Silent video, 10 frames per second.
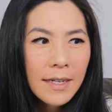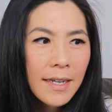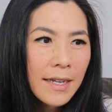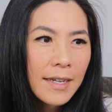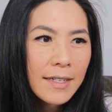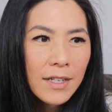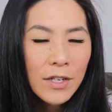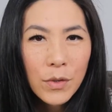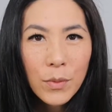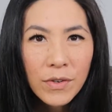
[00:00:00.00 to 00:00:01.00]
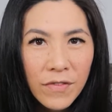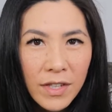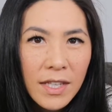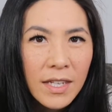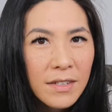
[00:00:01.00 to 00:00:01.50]
and, you know,
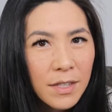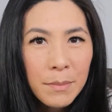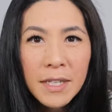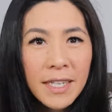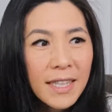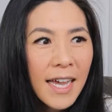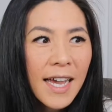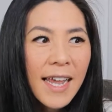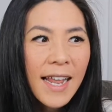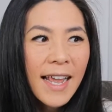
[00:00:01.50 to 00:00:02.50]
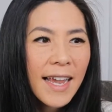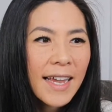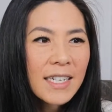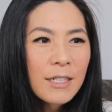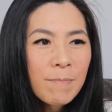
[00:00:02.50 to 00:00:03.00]
150 or something like that.
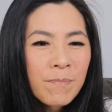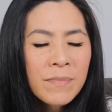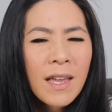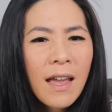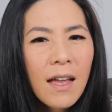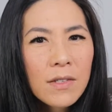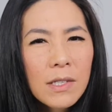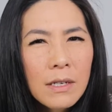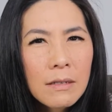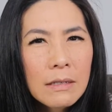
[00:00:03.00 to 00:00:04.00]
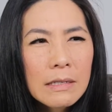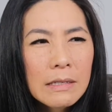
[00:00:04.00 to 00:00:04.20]
And I was like,